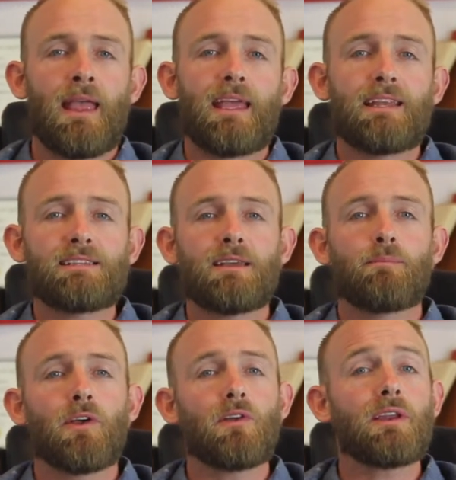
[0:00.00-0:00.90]
It is the
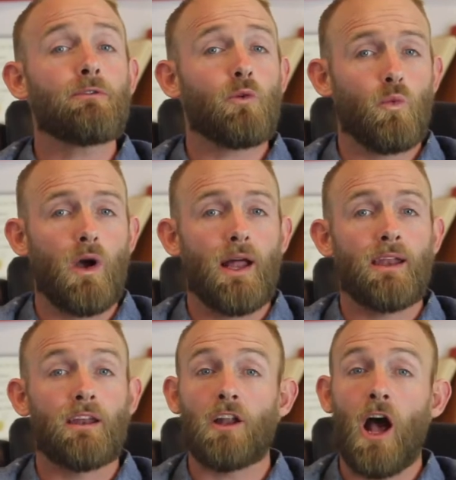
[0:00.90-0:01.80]
ability for
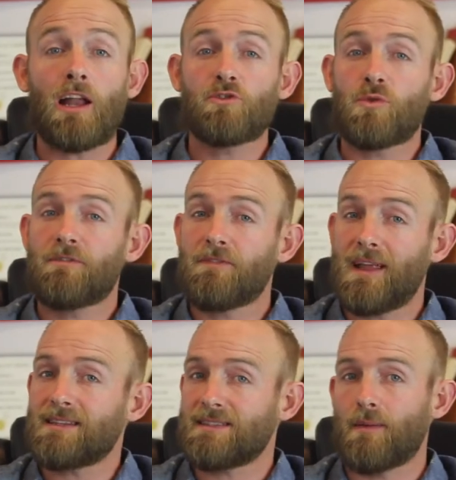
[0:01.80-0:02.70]
one not to
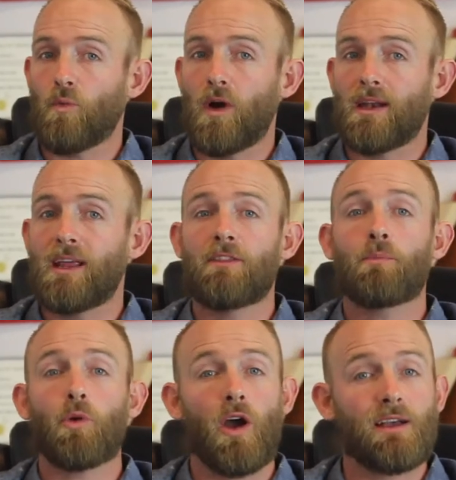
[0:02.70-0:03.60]
offend someone in the
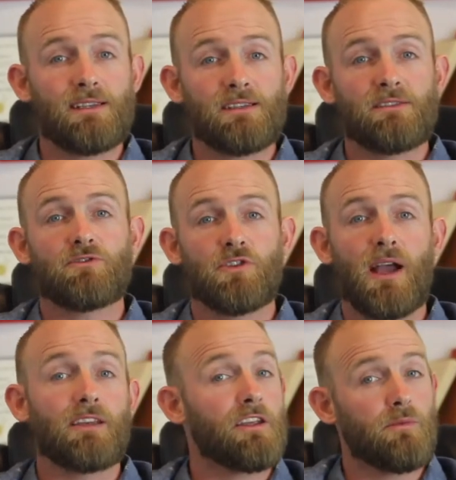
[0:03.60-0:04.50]
process of
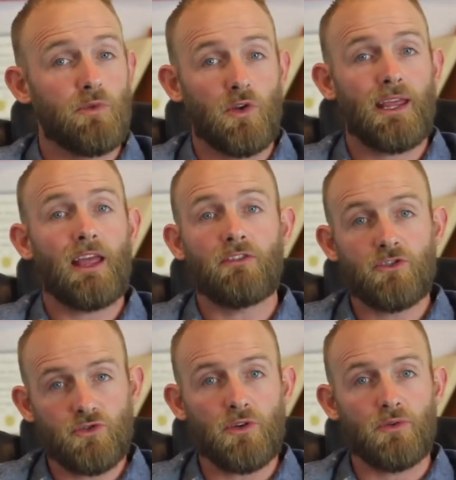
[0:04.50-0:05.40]
trying to communicate the
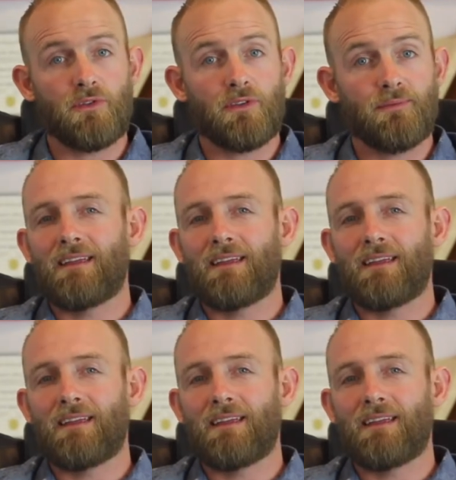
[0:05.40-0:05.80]
truth.